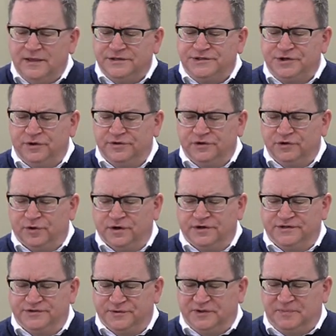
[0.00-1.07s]
So the
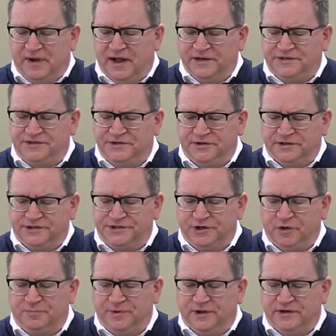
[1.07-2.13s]
Lord's response to the
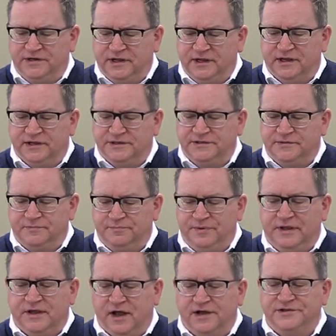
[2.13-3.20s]
serpent is,
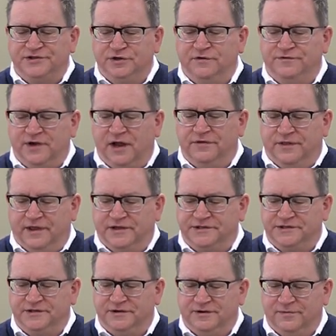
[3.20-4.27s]
because you've done
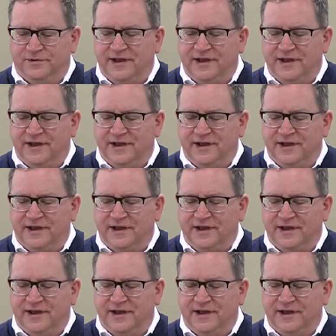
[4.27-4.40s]
this,